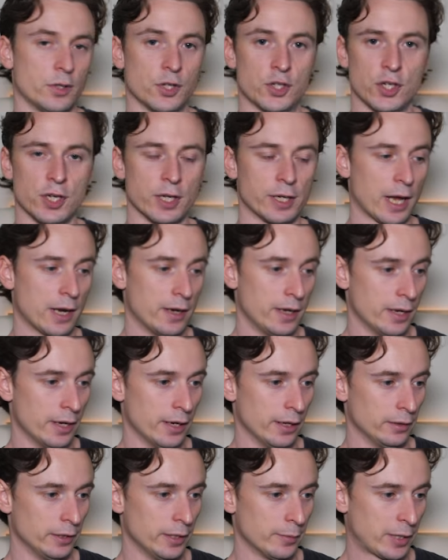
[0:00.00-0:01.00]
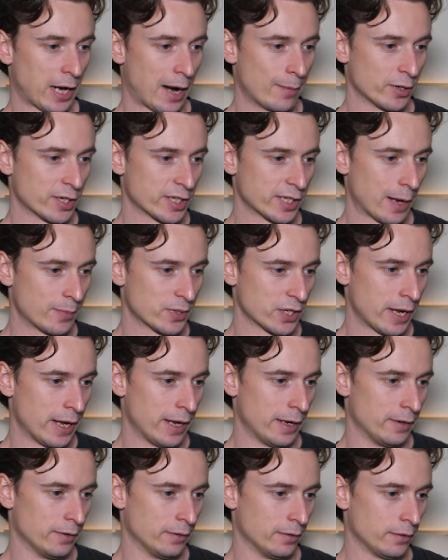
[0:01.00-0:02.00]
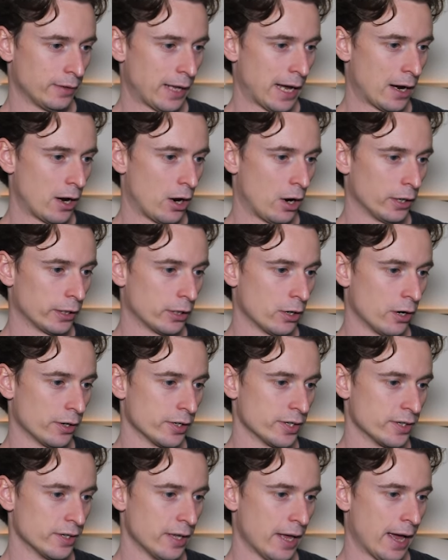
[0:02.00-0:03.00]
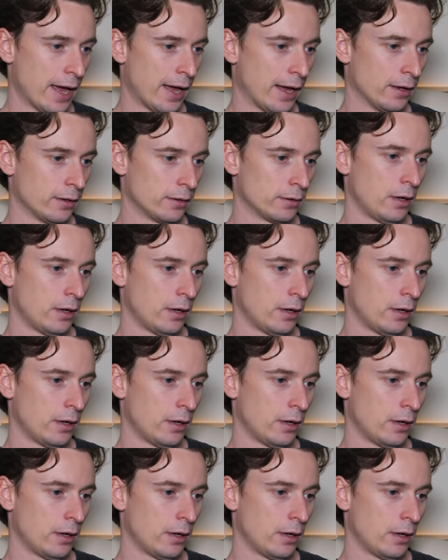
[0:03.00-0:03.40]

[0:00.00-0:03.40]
You see it again here. Liam Cameron steps in. That high guard is there.